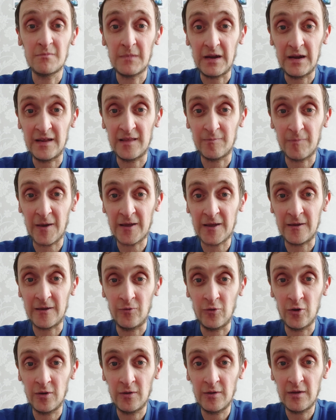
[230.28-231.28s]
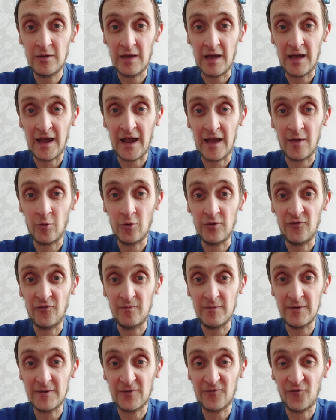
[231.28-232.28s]
he's back in the island of
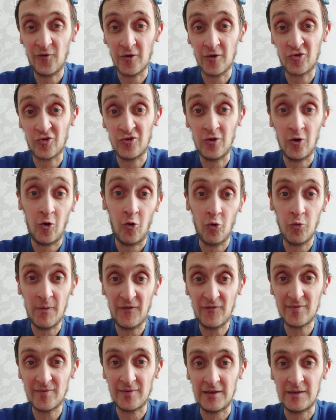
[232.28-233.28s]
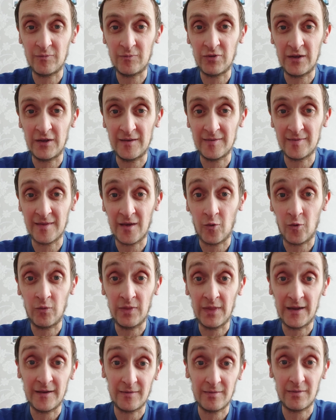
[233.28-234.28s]
misfortunate Oldham FC players that we
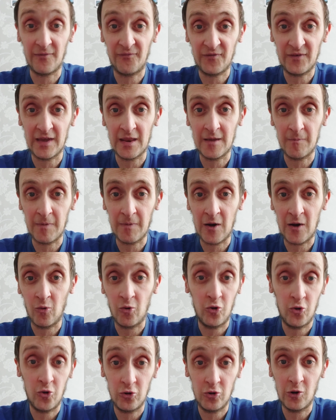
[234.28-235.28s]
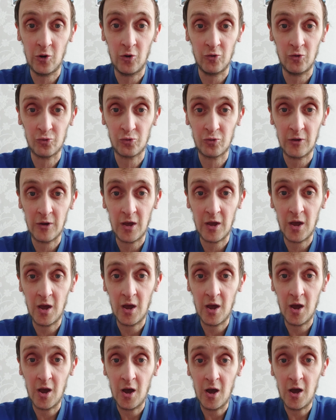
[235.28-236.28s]
like to forget about. Who knows?
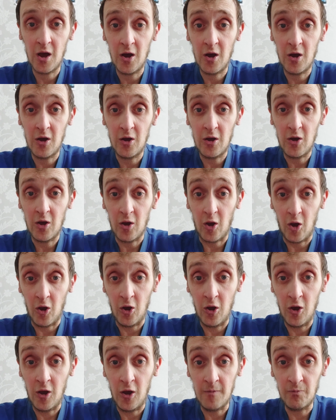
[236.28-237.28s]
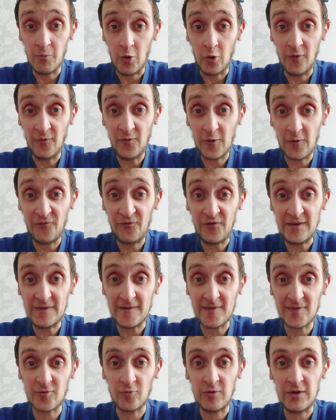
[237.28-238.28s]
Another good thing
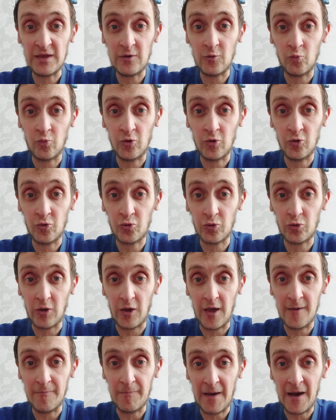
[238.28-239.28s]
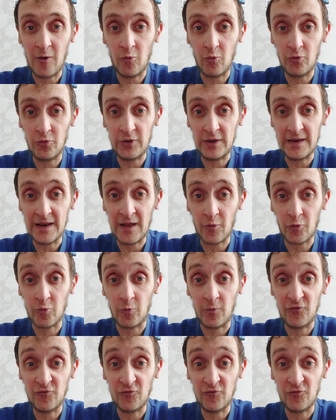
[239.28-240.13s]
this week was about the announcement